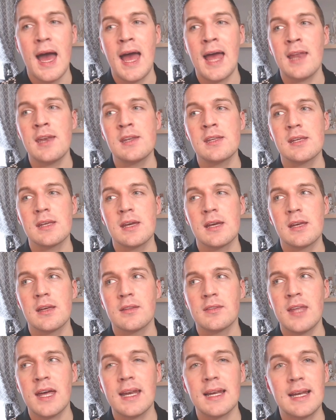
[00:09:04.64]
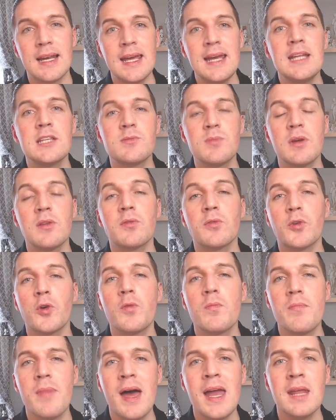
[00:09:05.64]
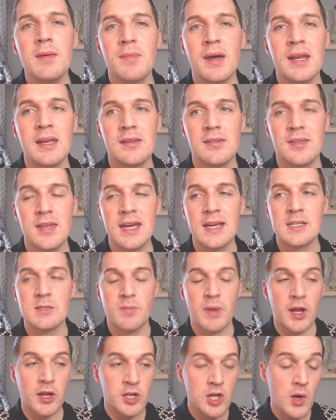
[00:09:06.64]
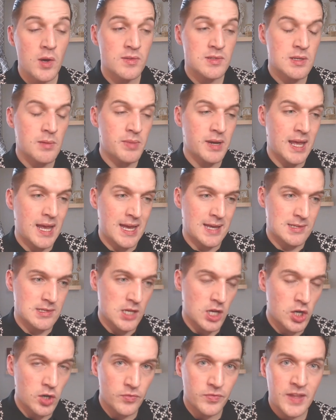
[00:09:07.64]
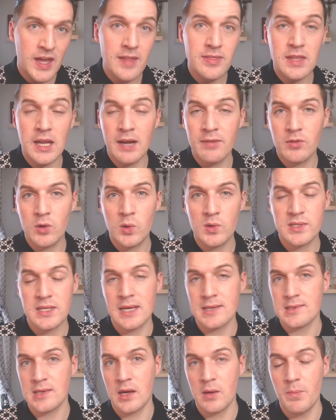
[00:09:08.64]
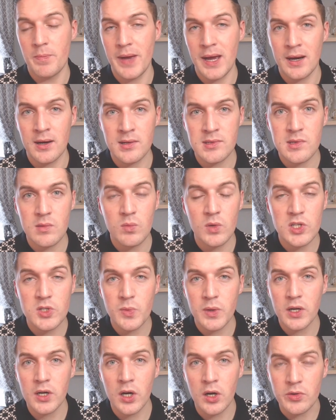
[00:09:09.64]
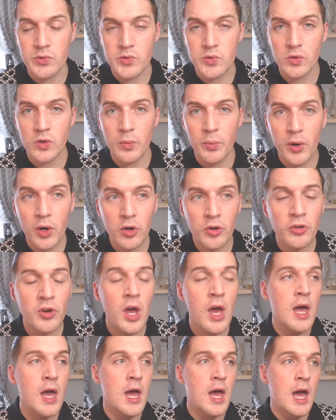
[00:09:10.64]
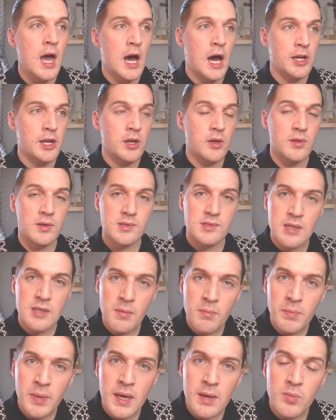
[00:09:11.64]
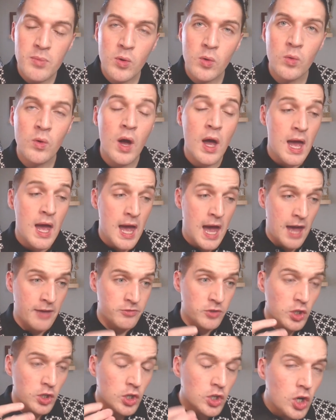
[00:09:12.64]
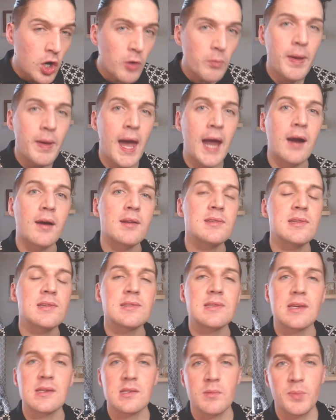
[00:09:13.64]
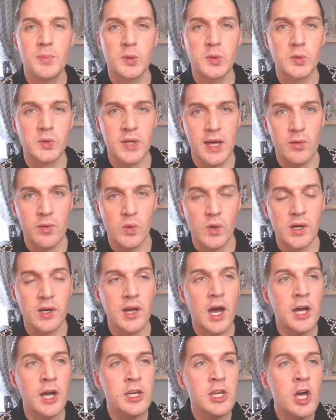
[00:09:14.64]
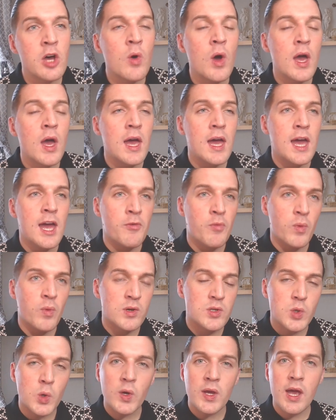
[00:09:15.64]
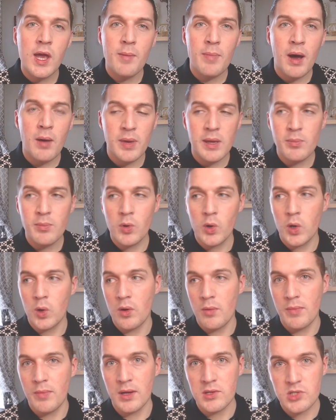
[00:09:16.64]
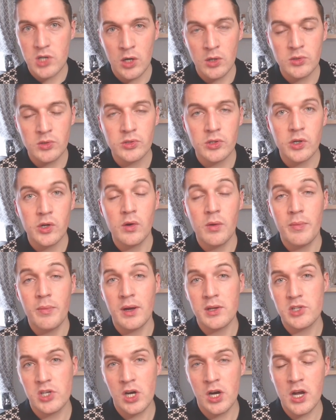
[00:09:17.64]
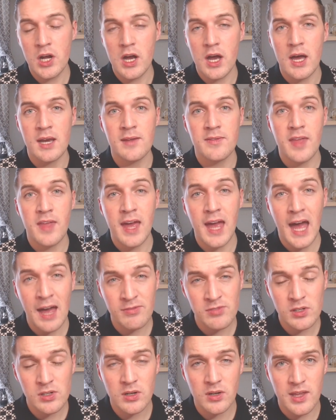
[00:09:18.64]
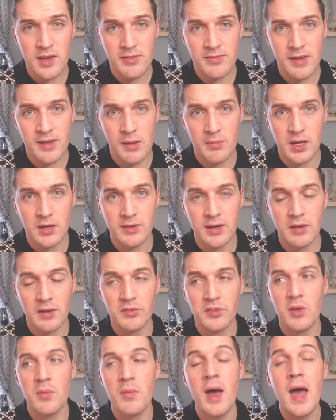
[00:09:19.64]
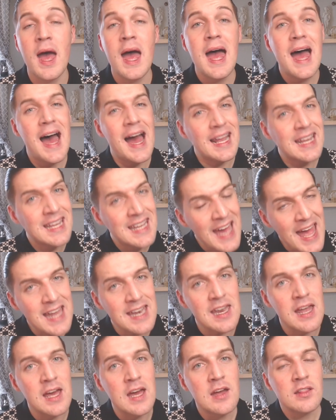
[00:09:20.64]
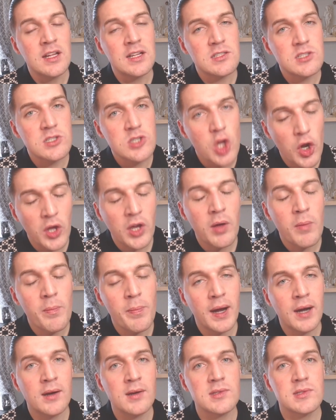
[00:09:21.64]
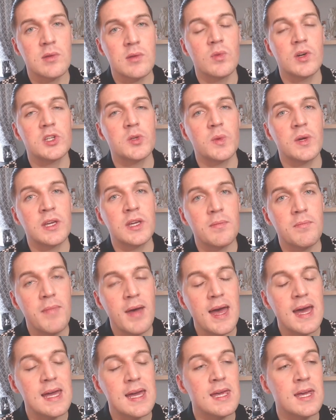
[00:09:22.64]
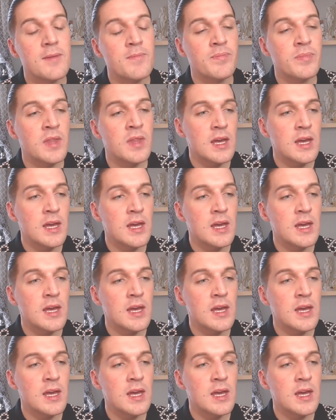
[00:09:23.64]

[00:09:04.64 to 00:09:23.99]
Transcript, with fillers: And that leads me through many, many things. But I know if somebody hasn't got that, then of course that's a comparison which we can't draw upon. I know that some people haven't got parents as their support network. I know if we're talking about people who are much older or who are much younger, and if they haven't got their family around them, again, that's not a comparison which we can make.